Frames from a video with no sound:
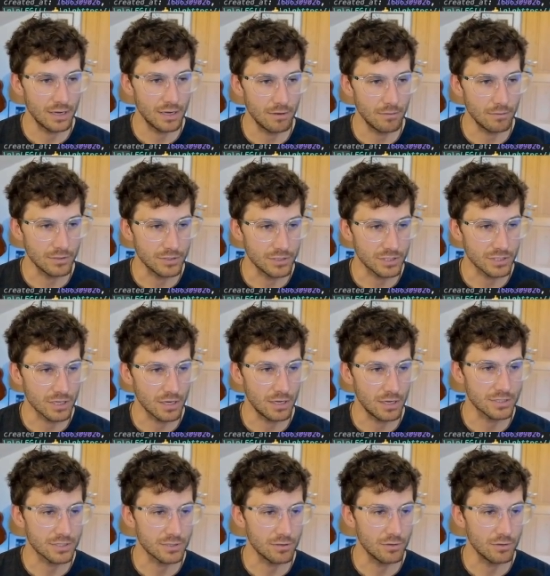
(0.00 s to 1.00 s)
I will just
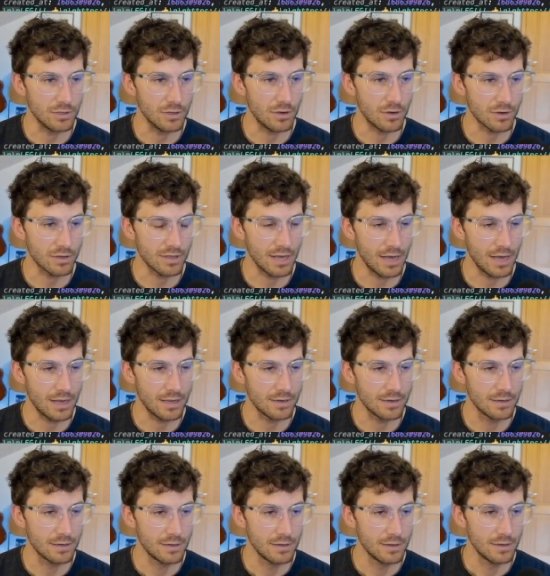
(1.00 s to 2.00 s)
console log that.
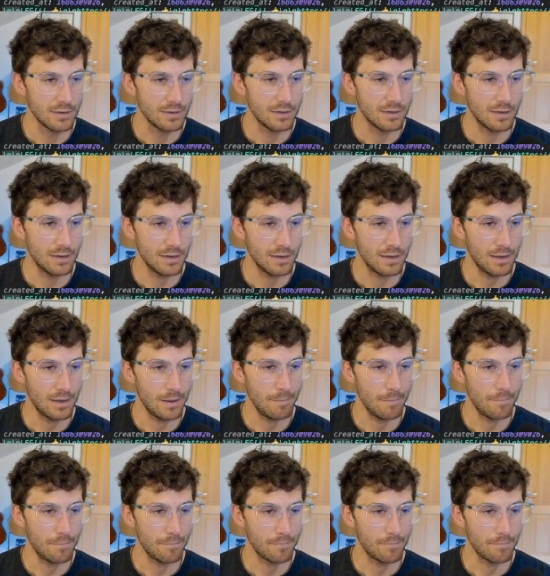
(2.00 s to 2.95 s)
And